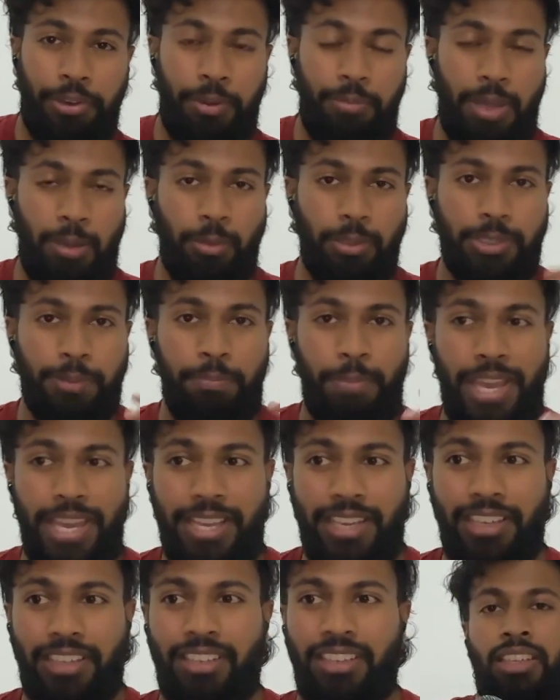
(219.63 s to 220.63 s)
able to make
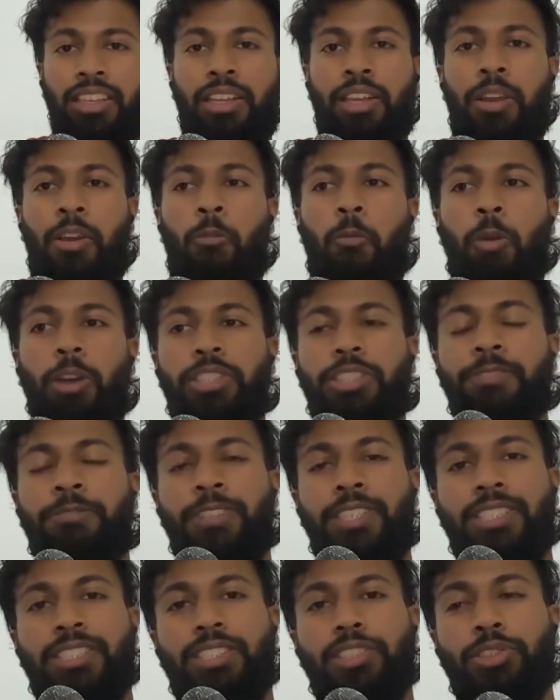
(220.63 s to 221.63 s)
it. Once you
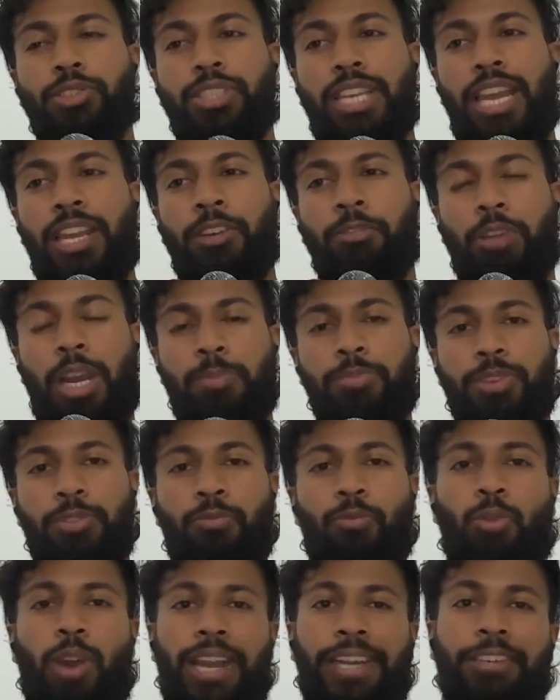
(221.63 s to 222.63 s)
finish those 10 reps of
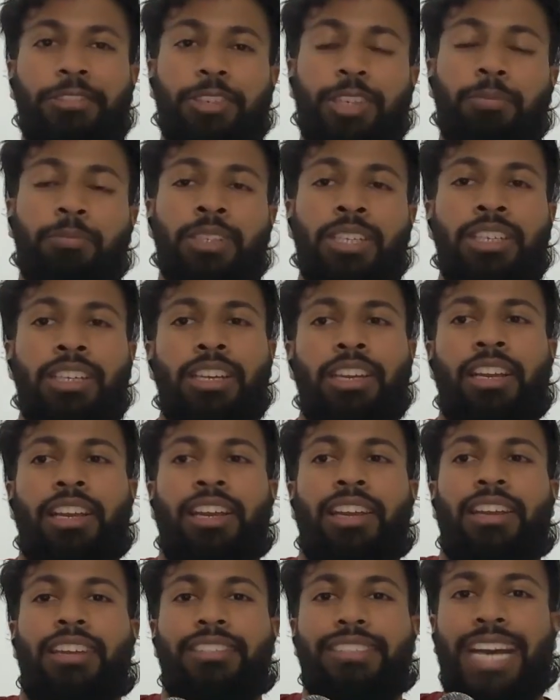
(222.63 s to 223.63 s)
wide grip,
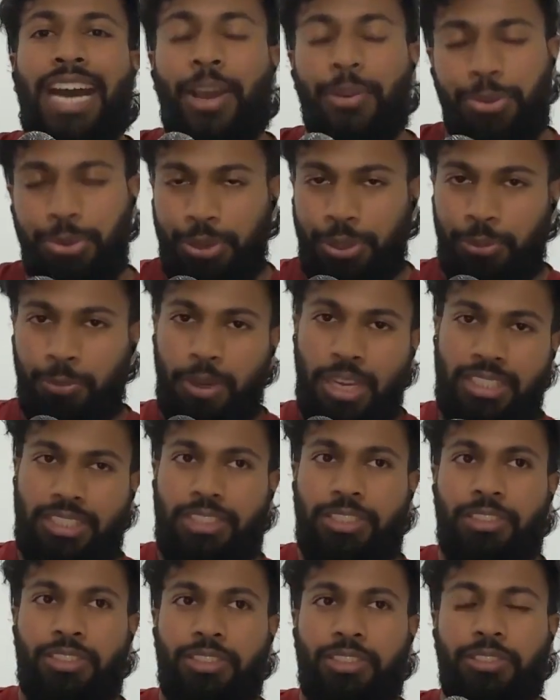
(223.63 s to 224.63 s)
now you can rest.
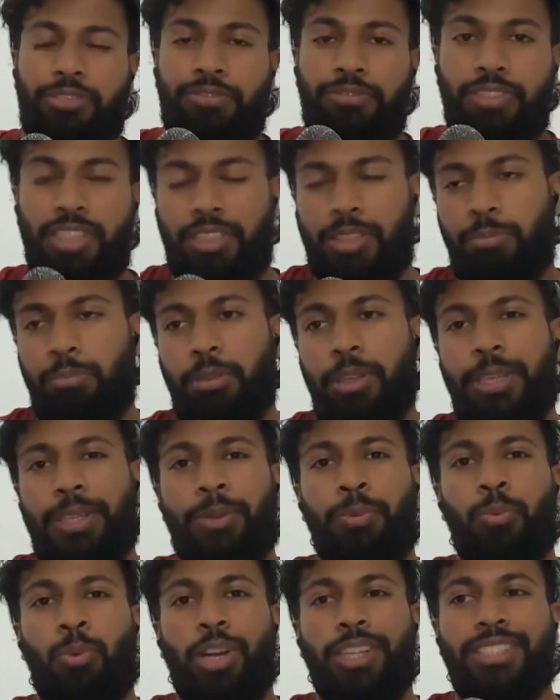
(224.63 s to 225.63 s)
You've
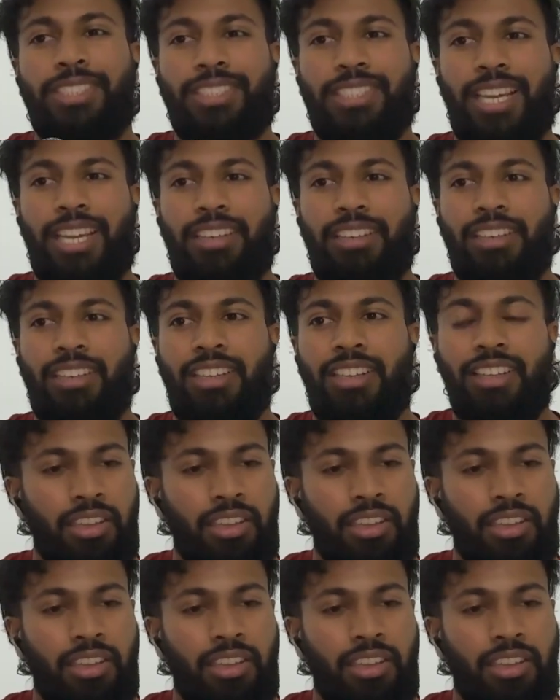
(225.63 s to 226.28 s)
completed 1 set.